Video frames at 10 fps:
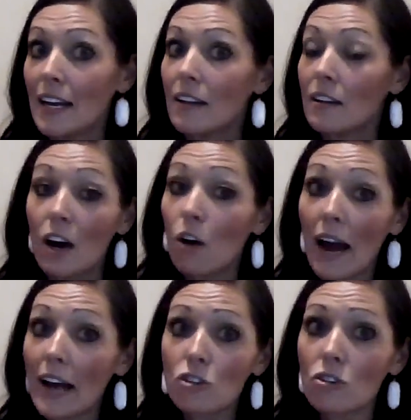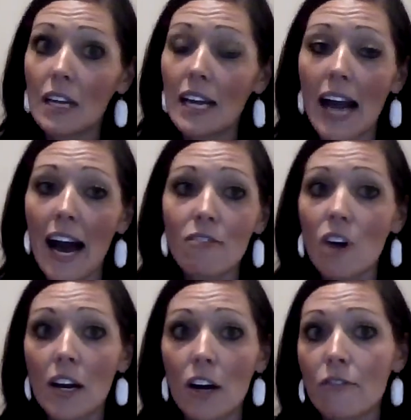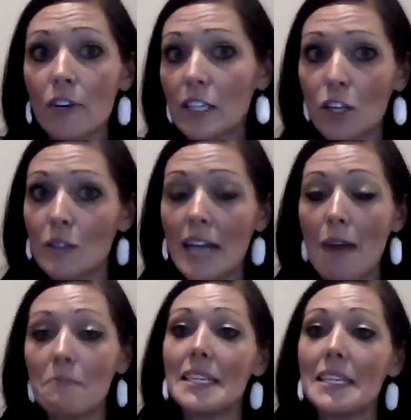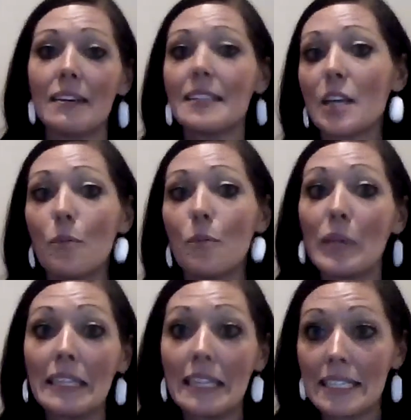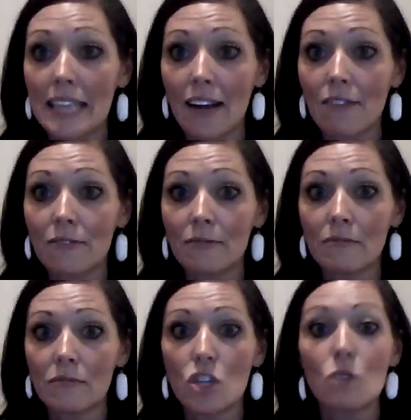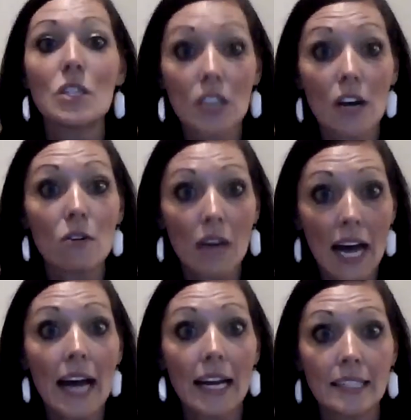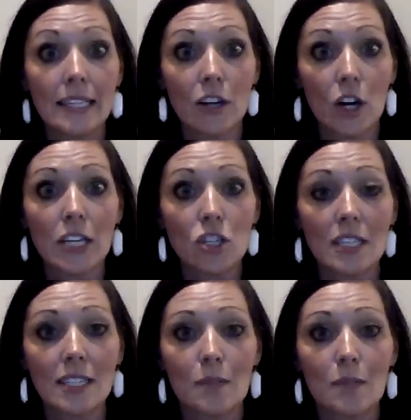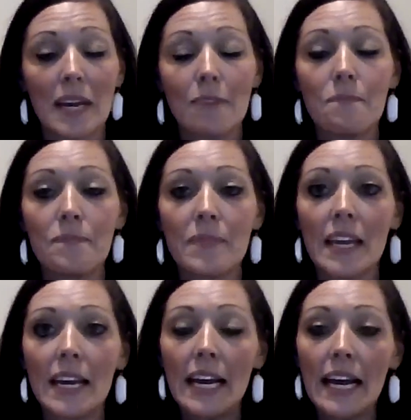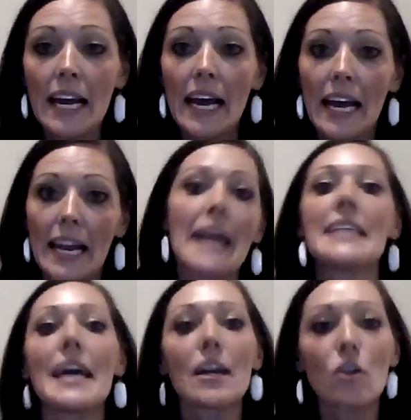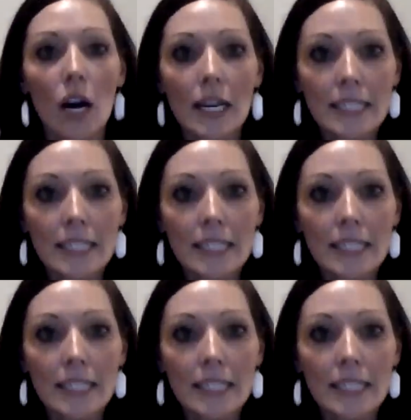no, actually, I've gone over it 2 times now. It's completely safe. She was so kind and gracious to me. And as I crossed